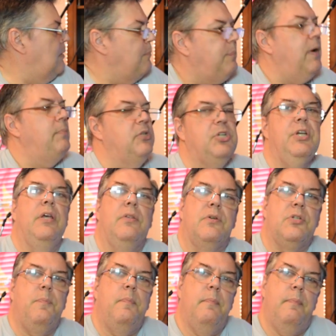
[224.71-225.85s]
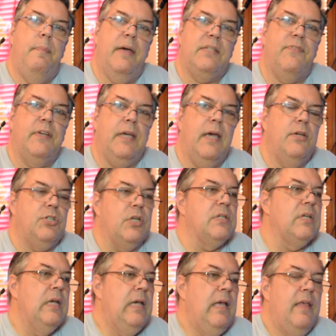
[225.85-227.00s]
publishing their specifications.